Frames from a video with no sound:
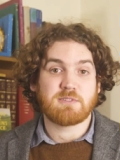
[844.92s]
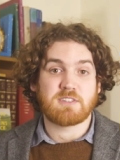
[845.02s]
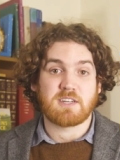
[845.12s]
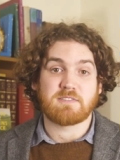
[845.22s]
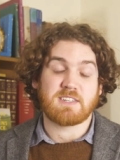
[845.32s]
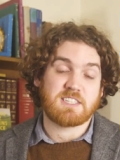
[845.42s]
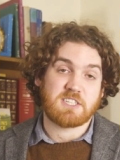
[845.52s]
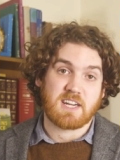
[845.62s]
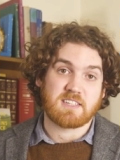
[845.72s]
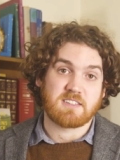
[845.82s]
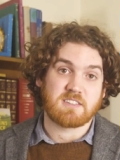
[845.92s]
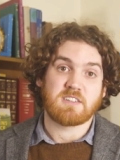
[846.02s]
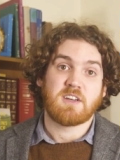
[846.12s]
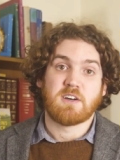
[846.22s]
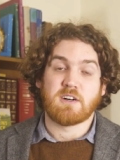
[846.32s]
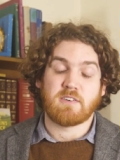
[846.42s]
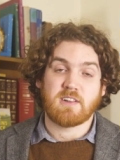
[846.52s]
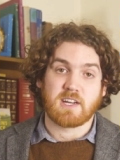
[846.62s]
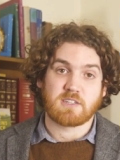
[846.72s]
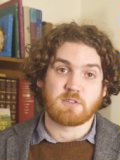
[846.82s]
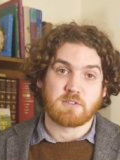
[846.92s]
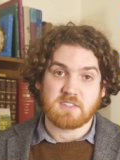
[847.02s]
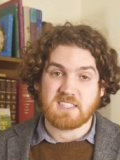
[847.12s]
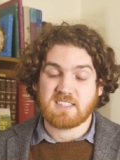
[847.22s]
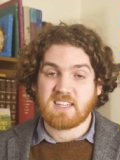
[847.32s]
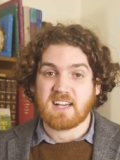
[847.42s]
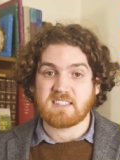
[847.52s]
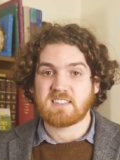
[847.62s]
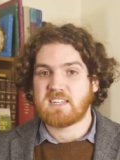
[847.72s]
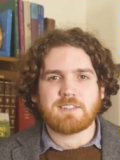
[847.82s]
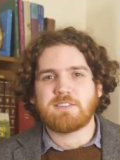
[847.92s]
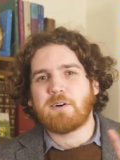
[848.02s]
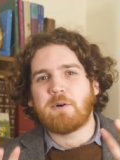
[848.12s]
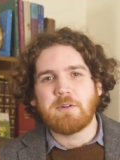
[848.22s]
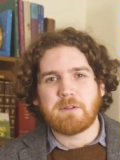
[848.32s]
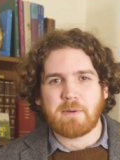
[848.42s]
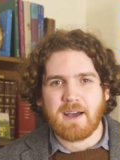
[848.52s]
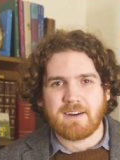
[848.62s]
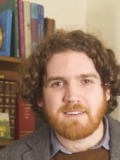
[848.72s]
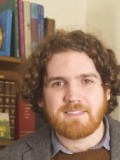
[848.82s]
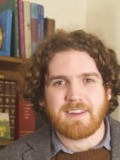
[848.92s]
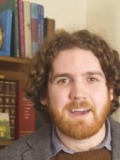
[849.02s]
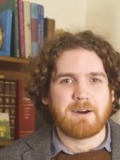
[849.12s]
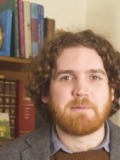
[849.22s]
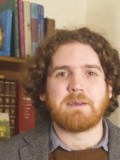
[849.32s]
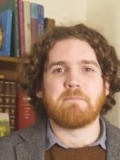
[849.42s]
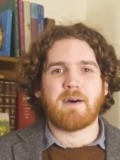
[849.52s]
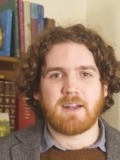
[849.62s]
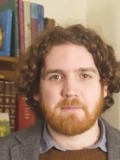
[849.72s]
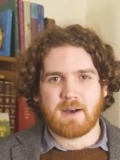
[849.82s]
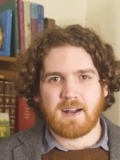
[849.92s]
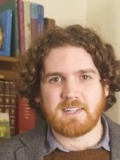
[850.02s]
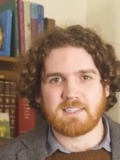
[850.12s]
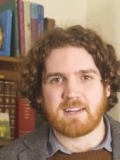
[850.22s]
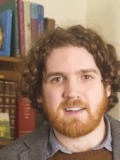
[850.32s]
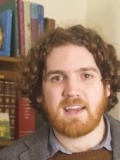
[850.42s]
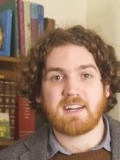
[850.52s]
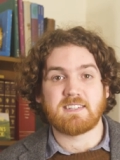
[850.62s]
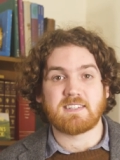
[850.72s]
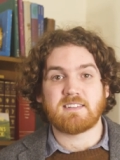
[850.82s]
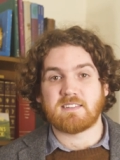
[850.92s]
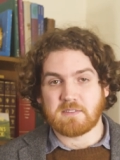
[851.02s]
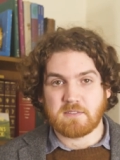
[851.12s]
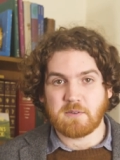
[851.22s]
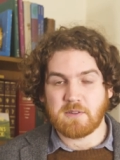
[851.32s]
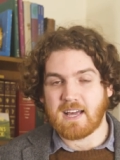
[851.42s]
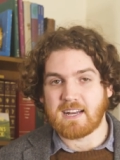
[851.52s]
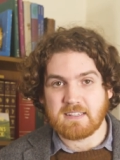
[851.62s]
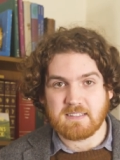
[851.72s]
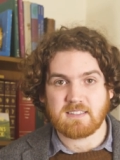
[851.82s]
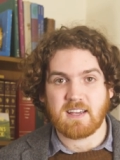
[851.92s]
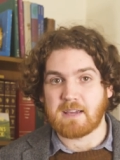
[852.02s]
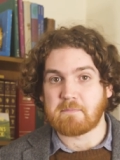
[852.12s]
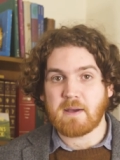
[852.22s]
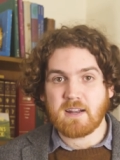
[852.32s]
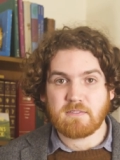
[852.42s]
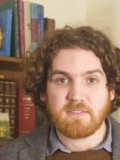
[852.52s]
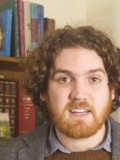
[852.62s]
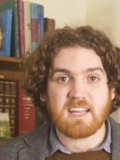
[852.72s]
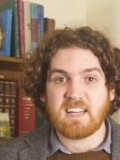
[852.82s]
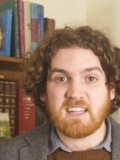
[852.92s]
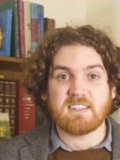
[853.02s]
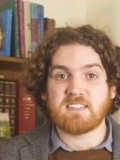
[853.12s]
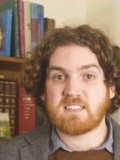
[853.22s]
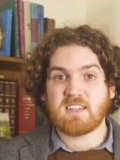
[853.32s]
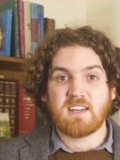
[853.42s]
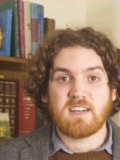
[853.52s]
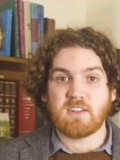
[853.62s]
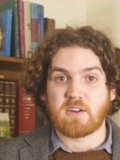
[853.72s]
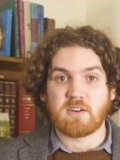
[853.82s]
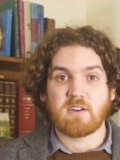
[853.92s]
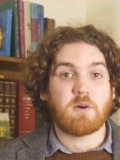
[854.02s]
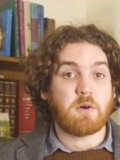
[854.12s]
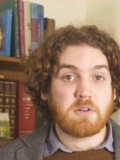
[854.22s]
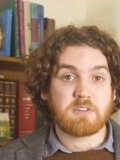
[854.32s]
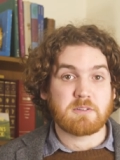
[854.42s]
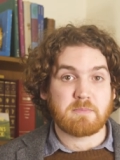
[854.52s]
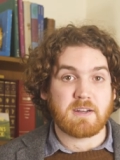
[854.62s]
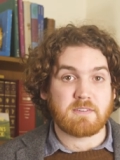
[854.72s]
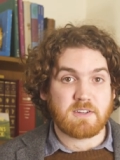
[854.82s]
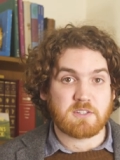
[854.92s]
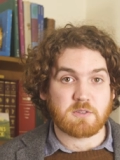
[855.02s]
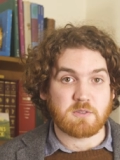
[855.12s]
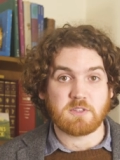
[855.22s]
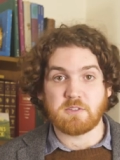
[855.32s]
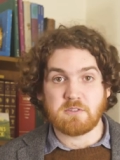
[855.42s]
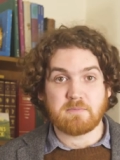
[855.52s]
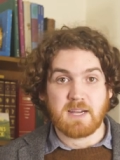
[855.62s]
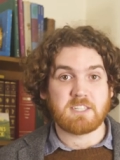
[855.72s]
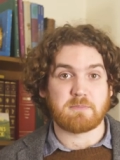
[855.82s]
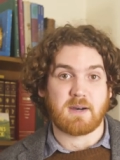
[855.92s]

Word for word: preserve its chances of electoral success. It's not all about helping minor parties get elected, although that is a benefit, it is, you know, also beneficial to major